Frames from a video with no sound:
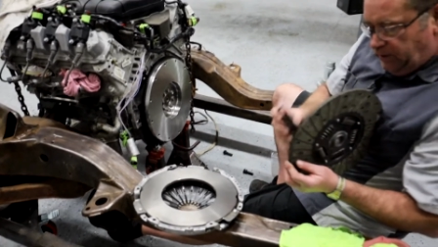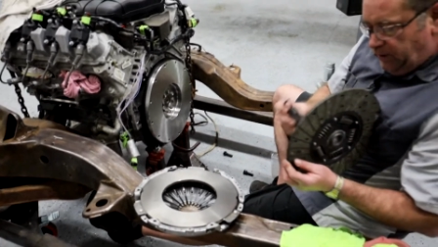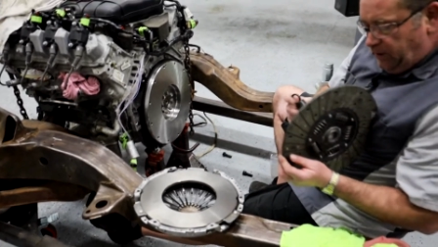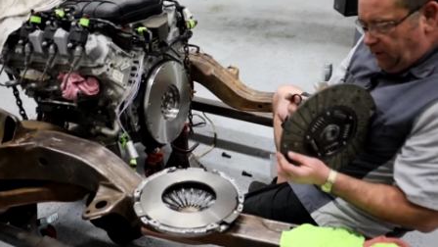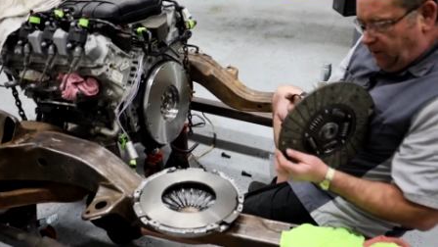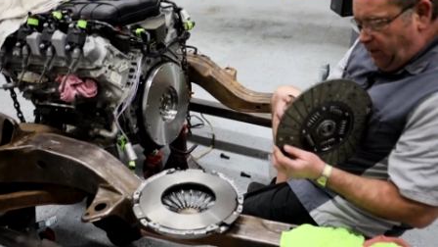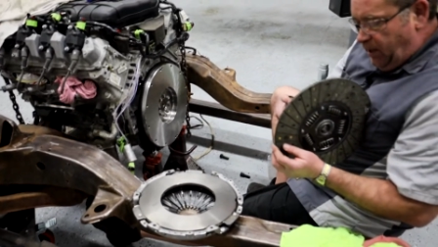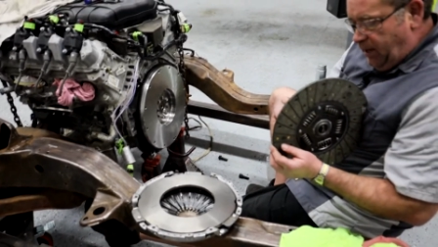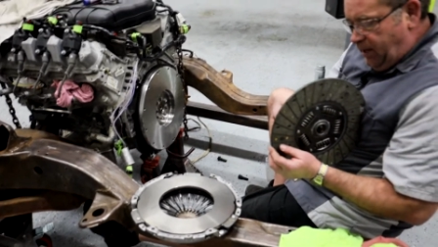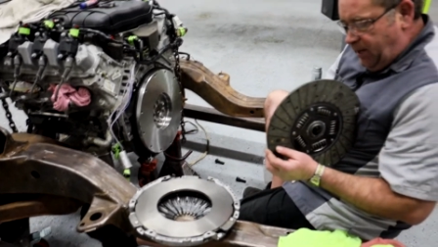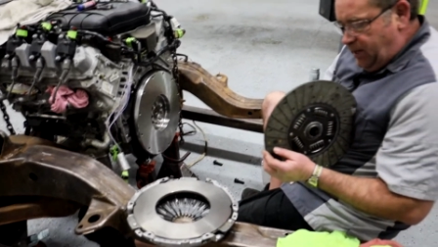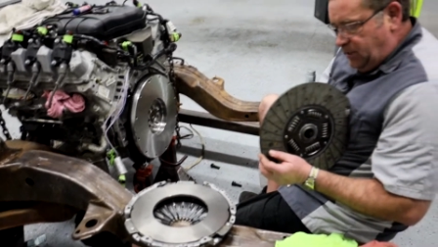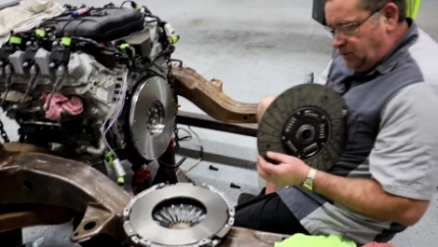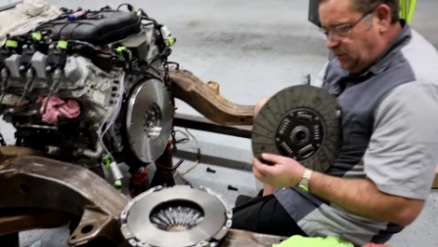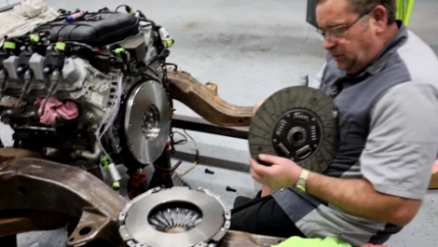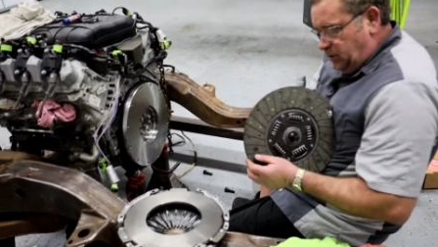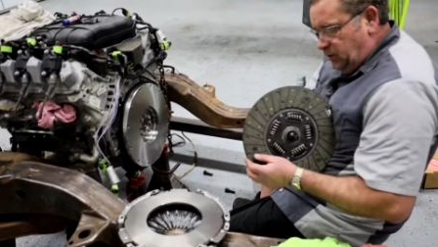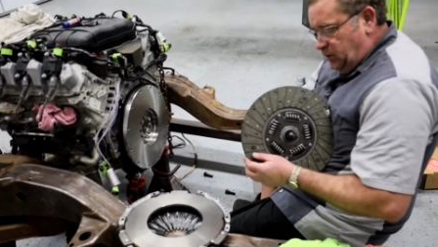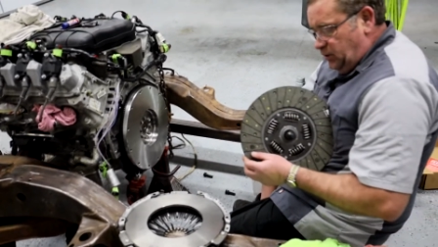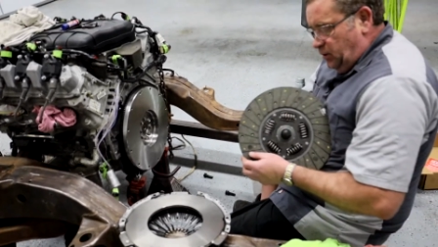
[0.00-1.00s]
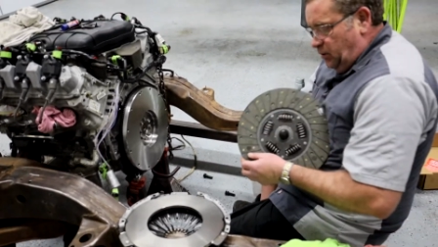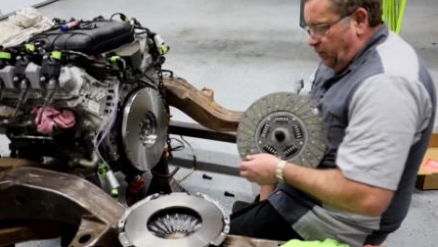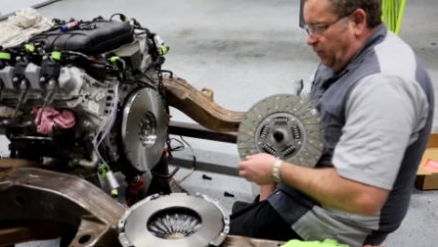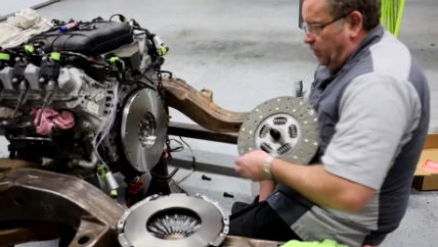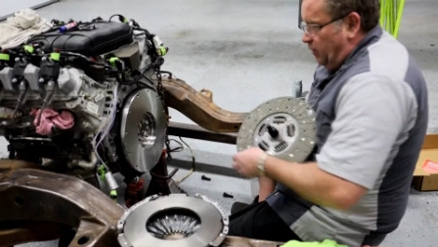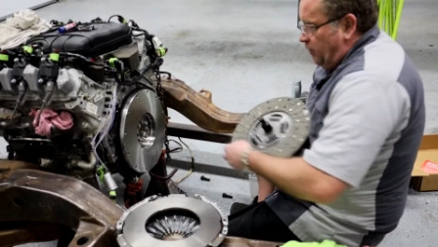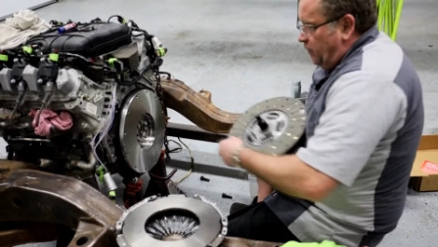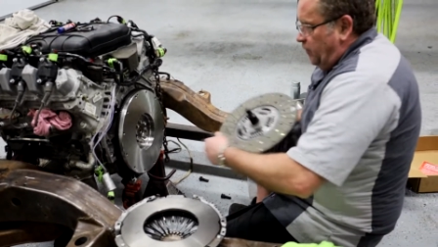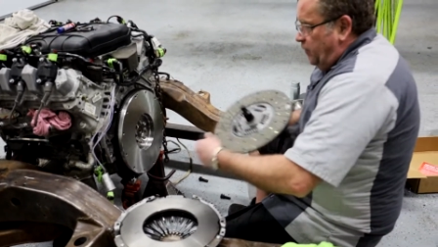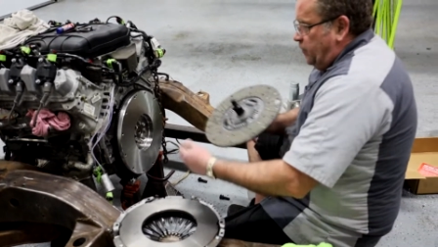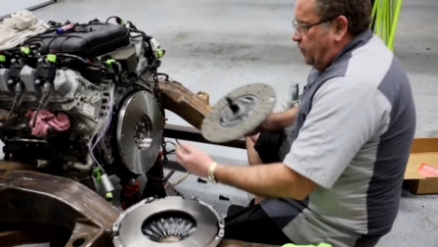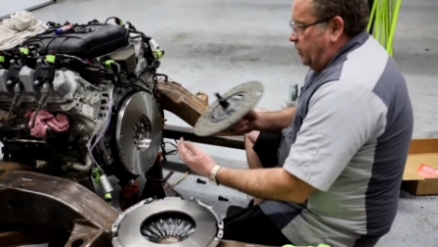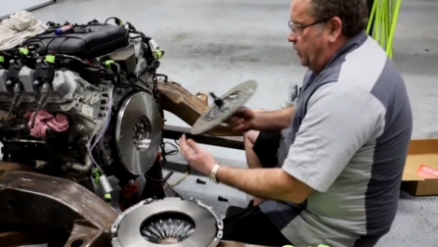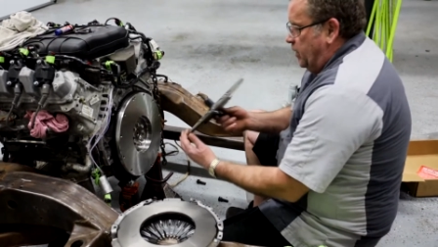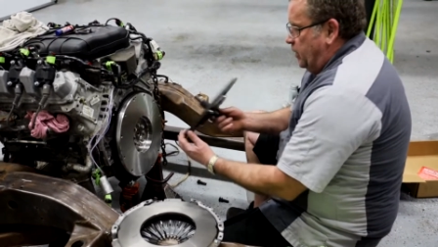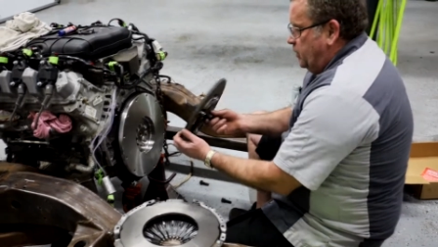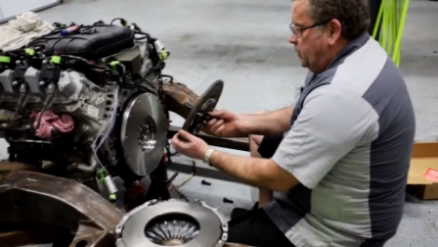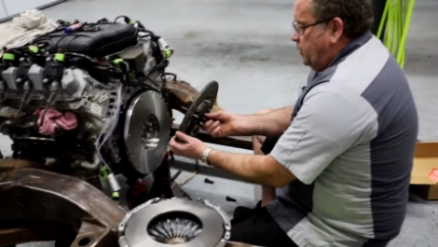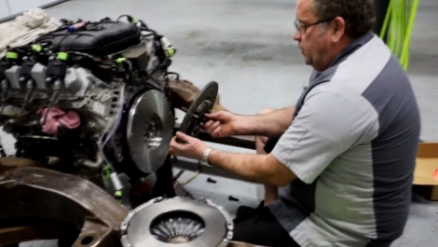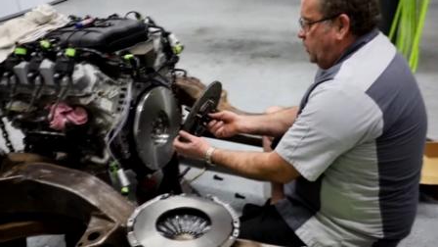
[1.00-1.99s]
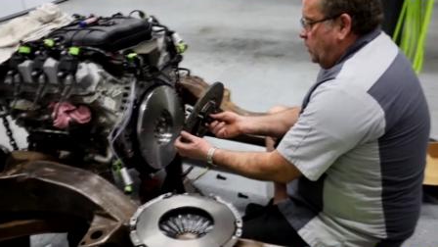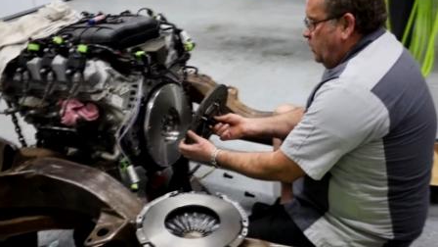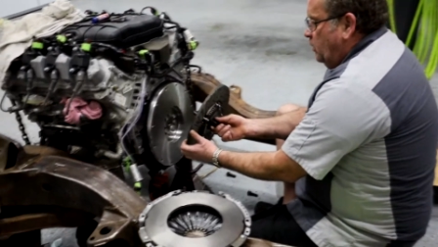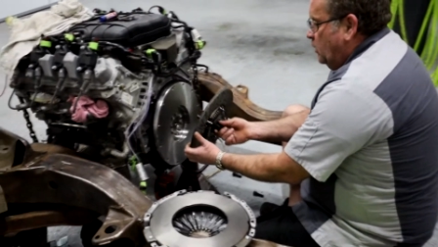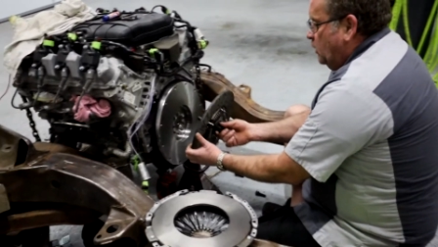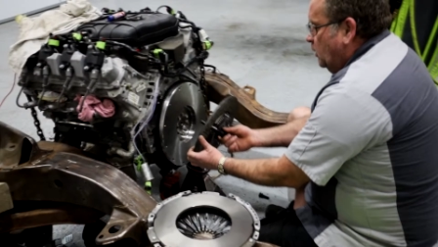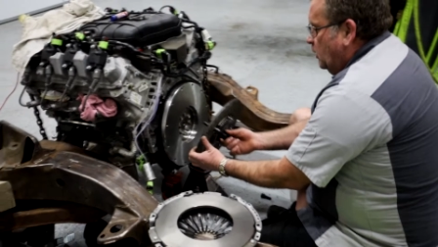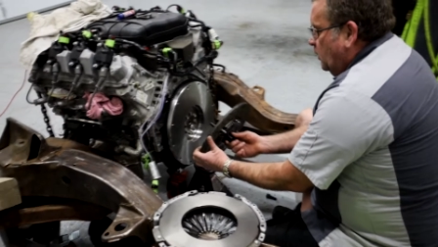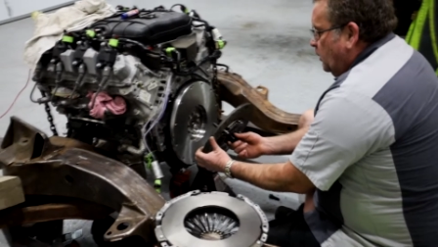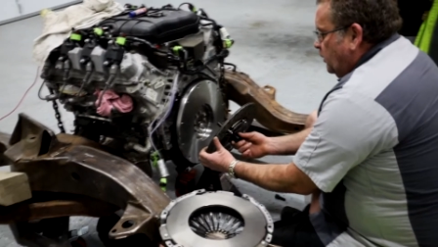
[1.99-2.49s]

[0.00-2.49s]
it has to go this direction.